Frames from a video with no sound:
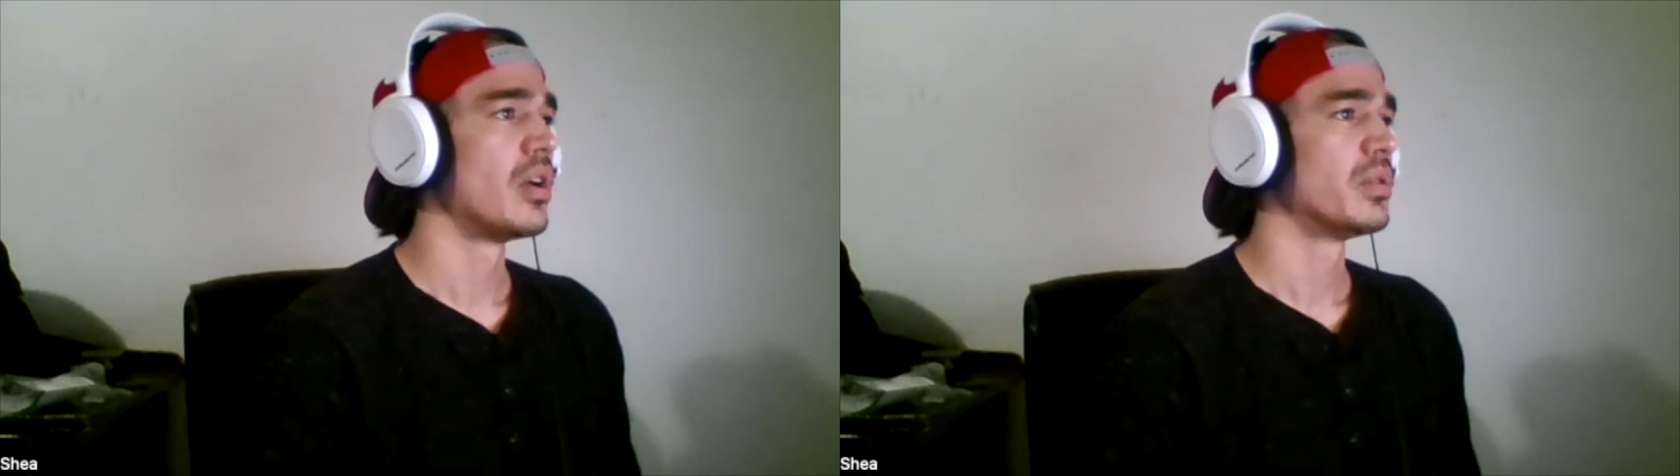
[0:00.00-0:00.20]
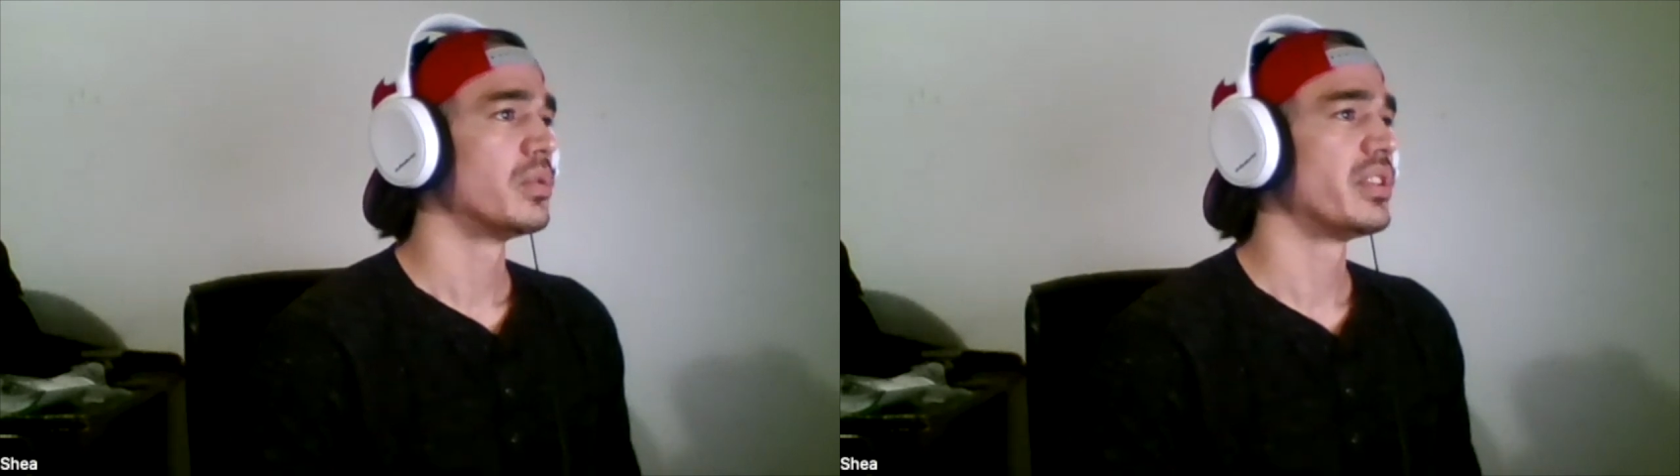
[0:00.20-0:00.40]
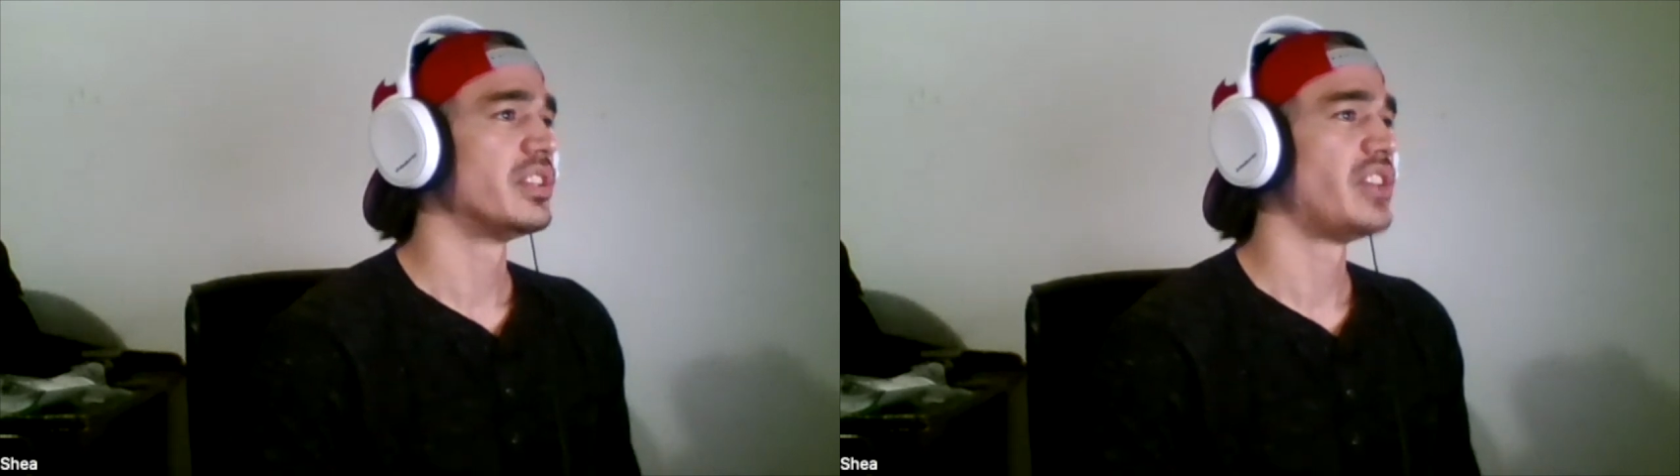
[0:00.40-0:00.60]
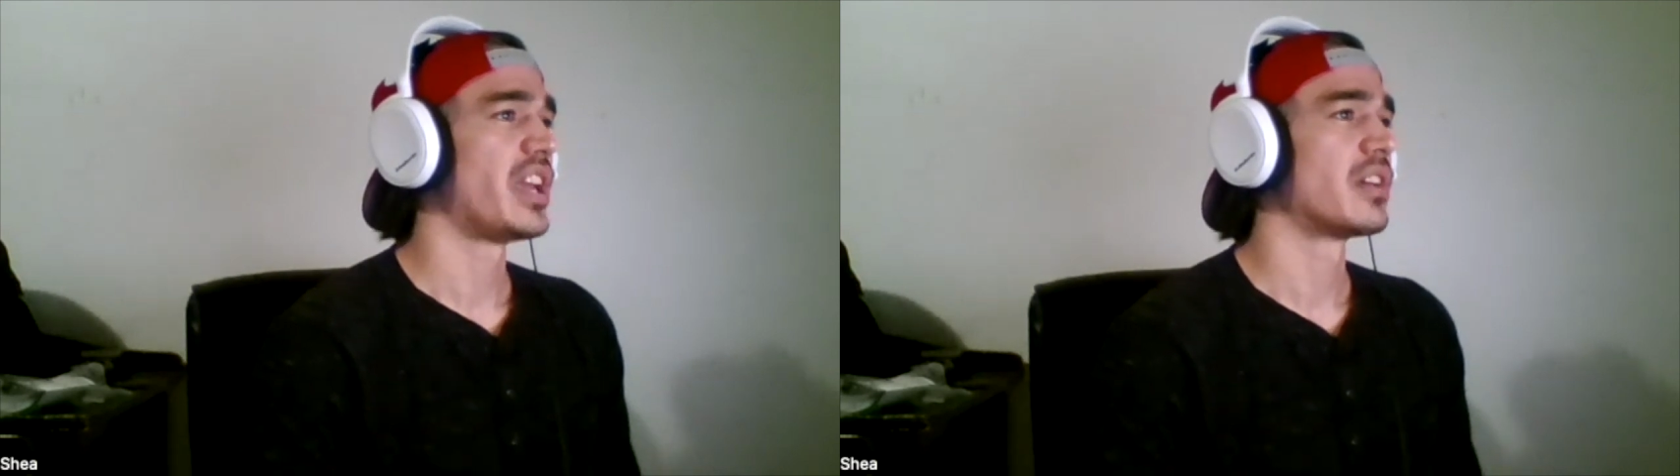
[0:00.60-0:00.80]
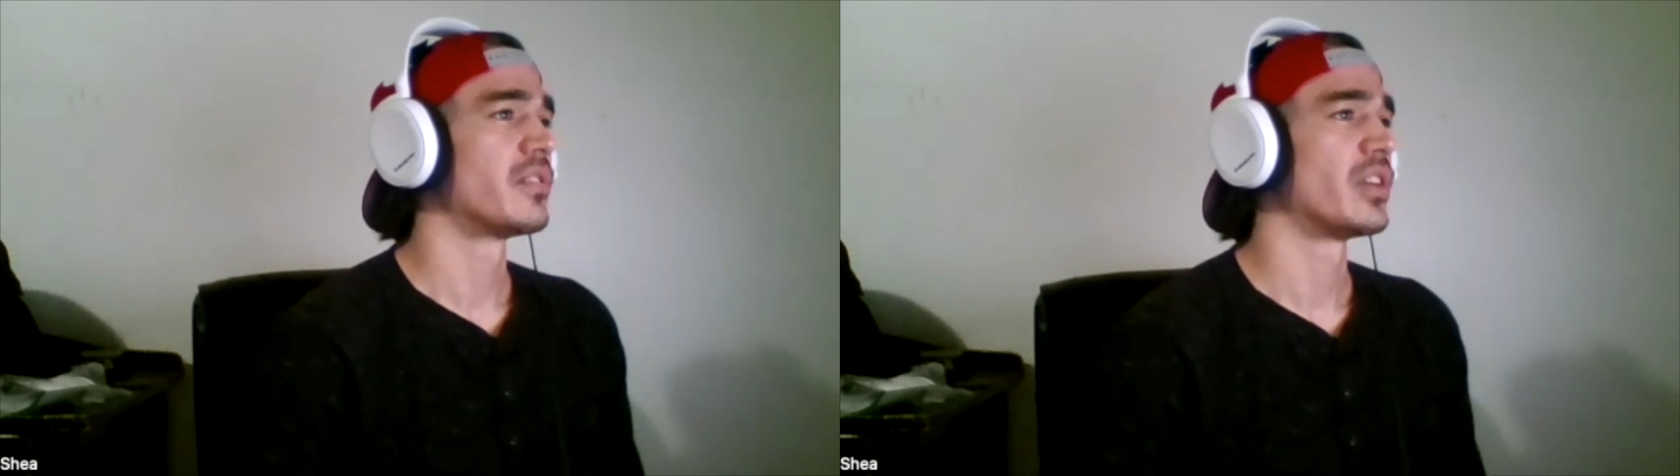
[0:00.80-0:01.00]
With a shake
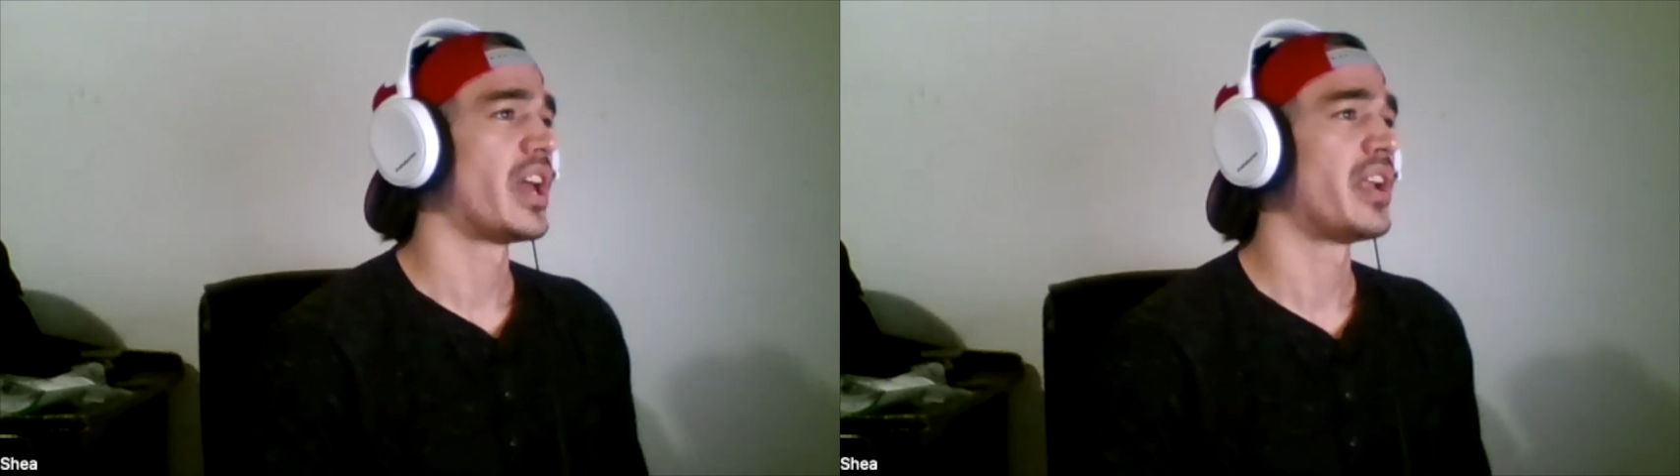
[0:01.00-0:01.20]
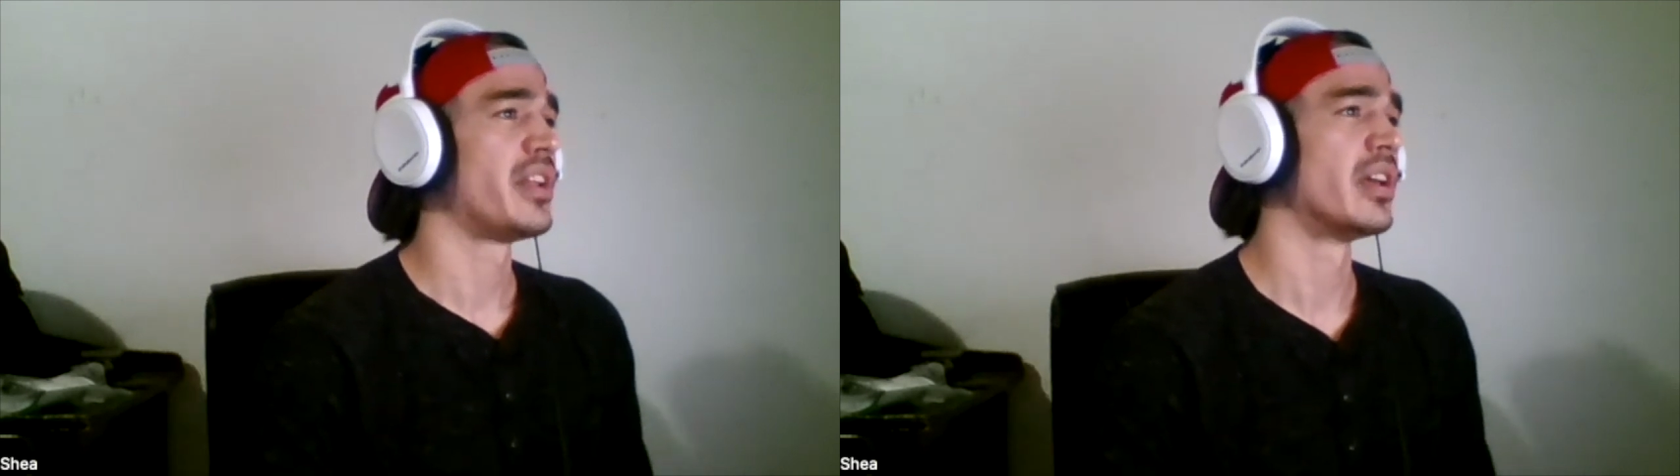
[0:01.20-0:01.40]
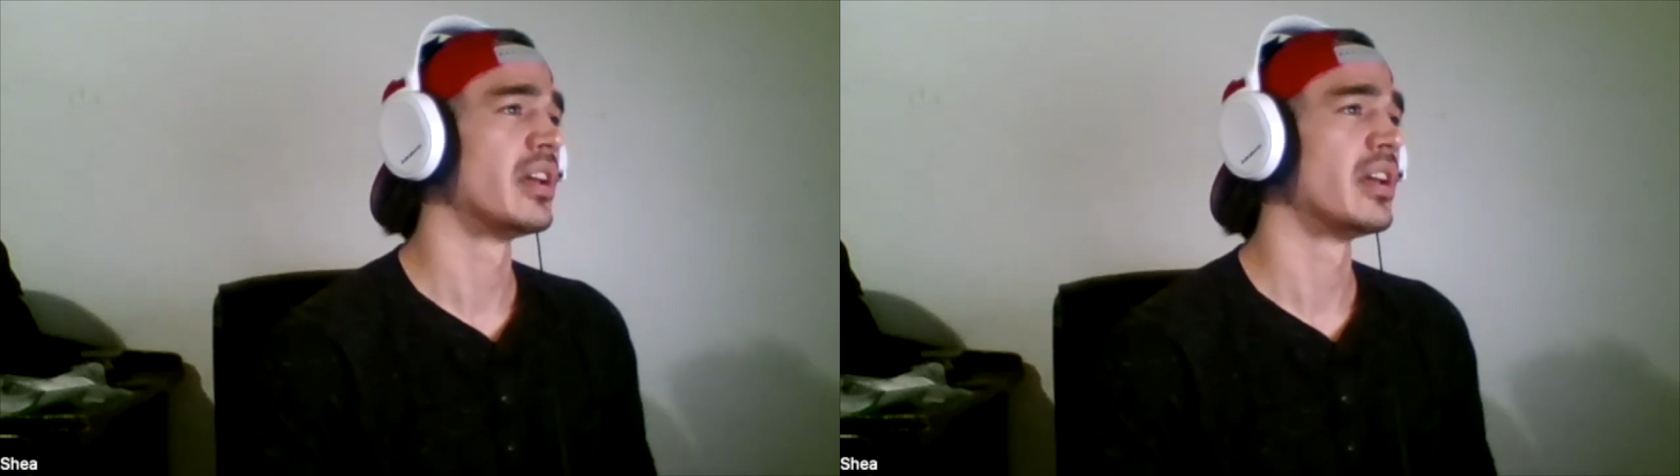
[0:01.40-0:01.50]
of her head,